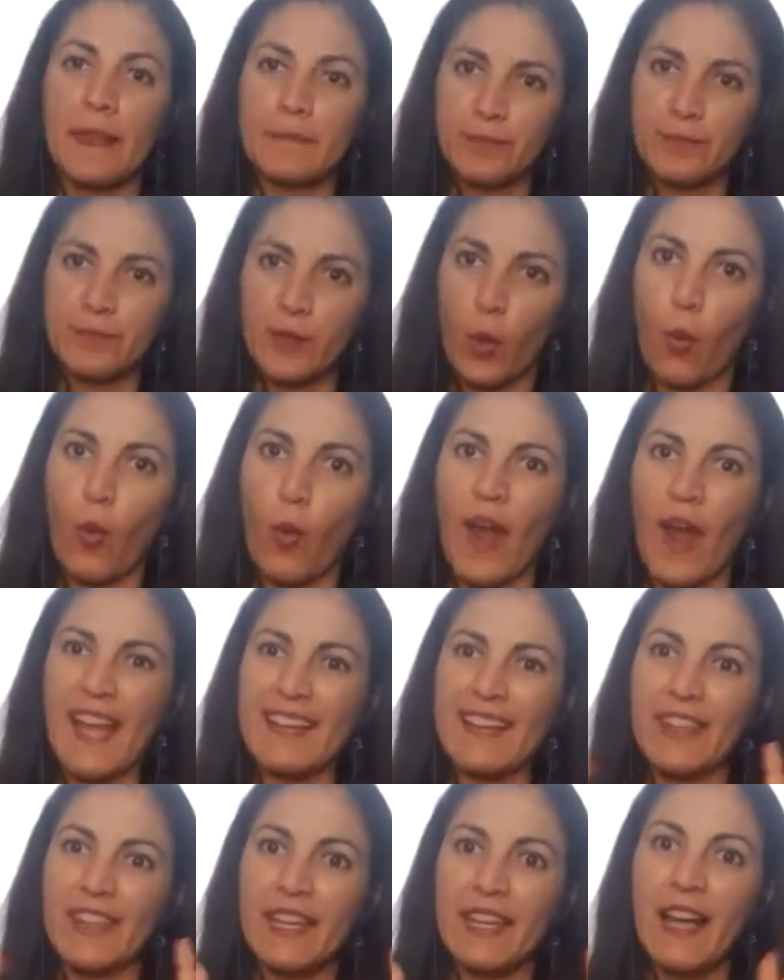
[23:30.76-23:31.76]

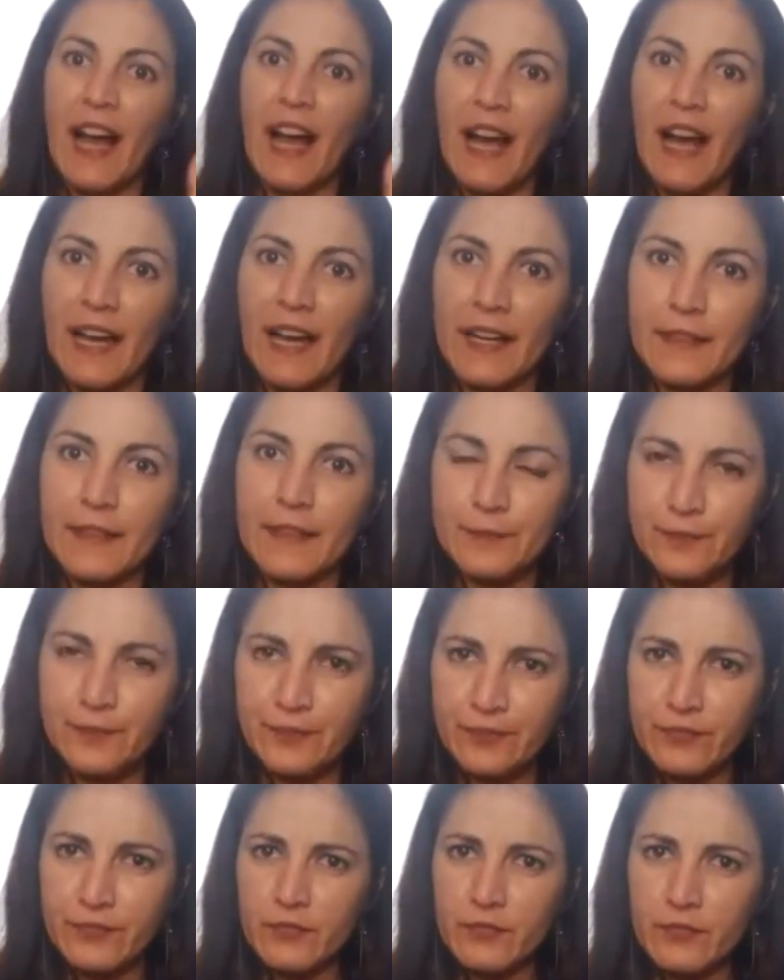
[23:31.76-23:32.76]
while they are
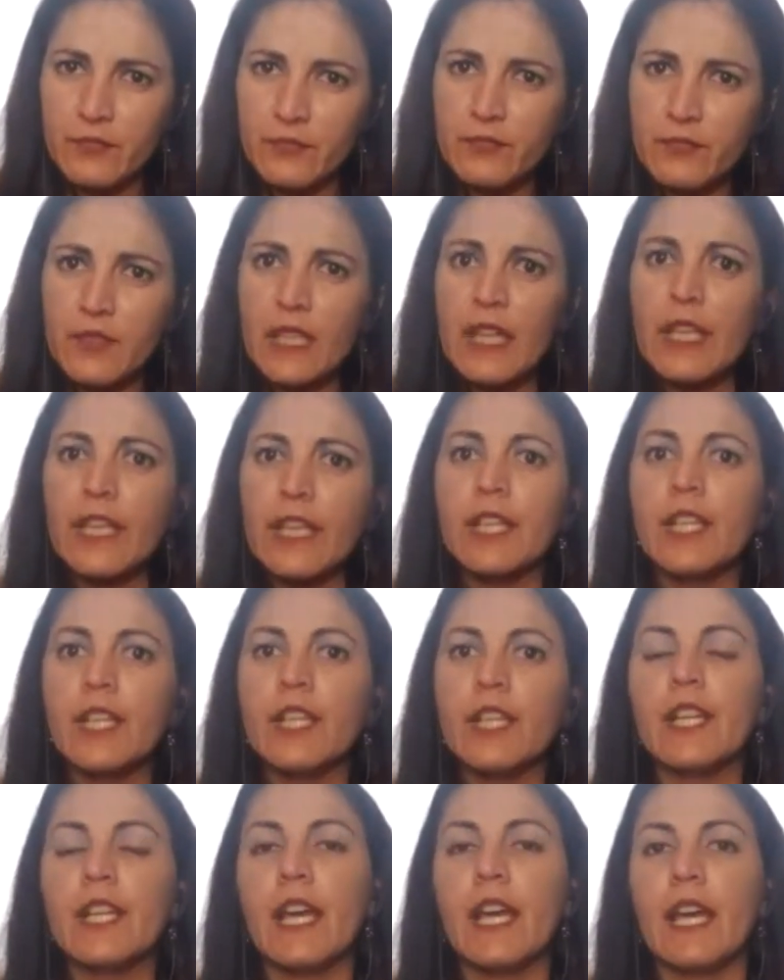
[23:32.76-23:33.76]

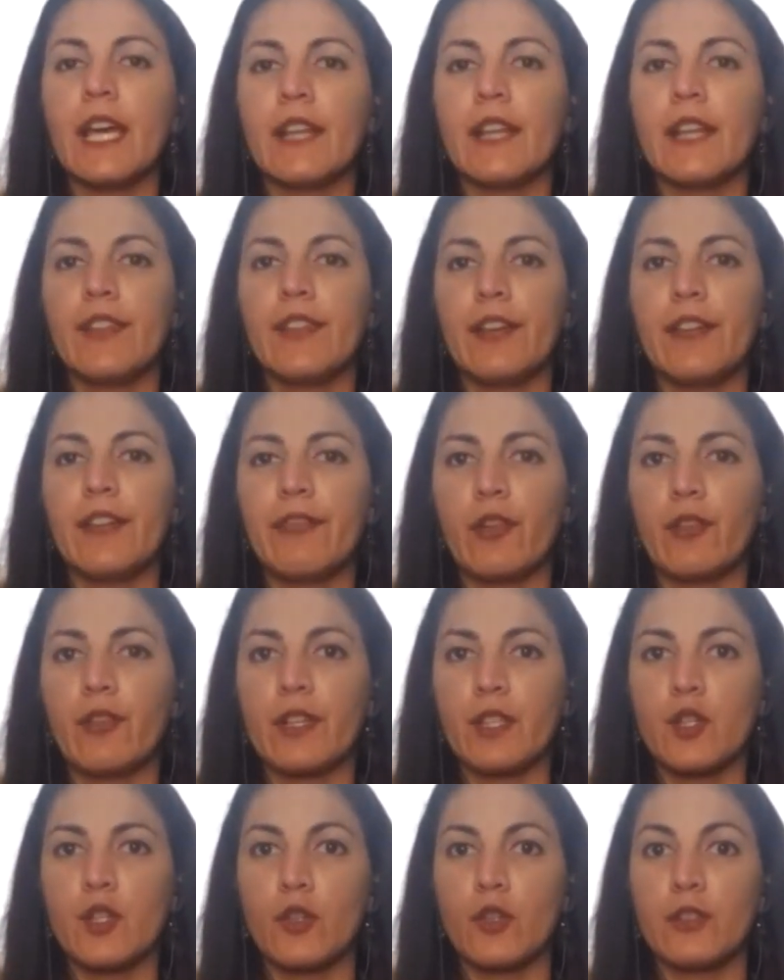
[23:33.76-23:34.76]
in the
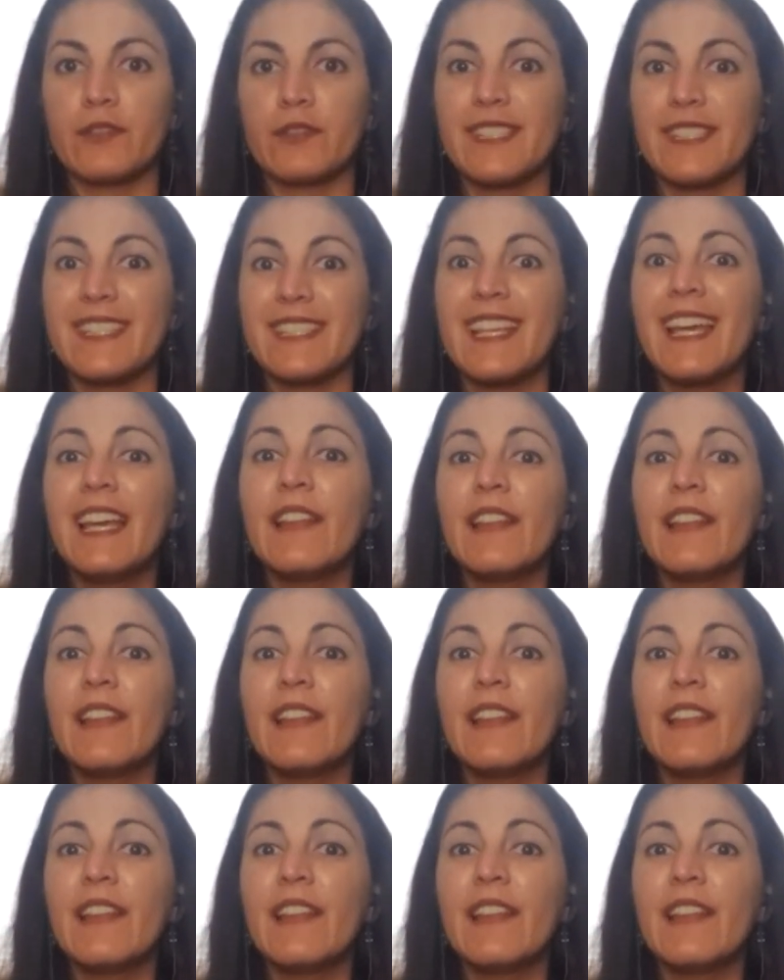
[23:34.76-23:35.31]
foreign countries.